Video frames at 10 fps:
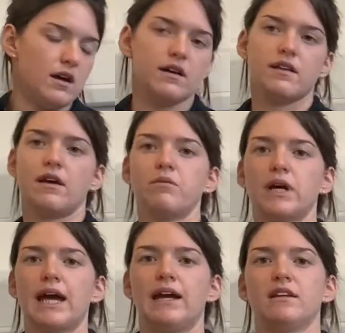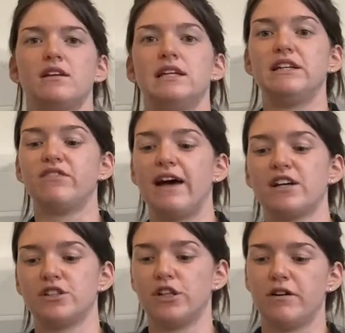Then we're getting the knee
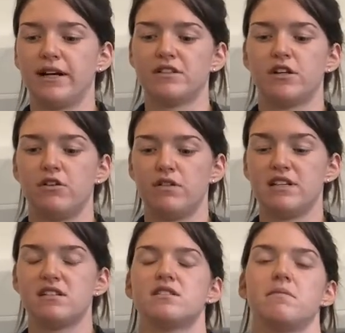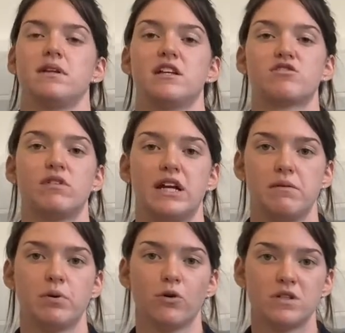flexion going. So this is something that's really
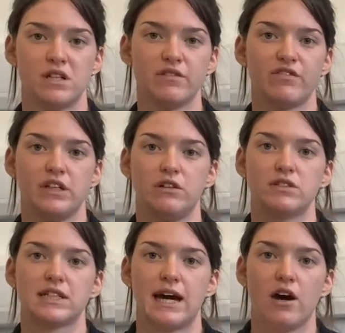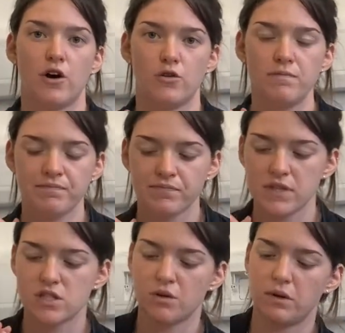important for you to get home.
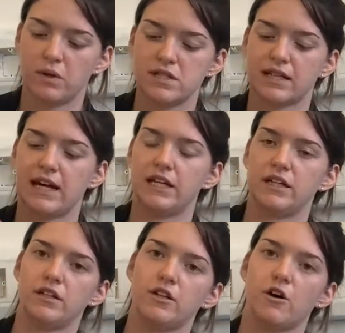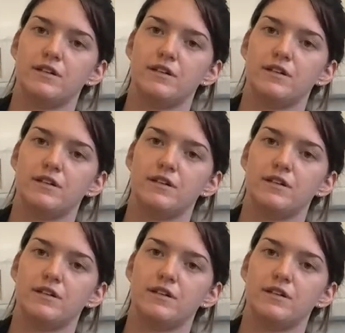So we want to get your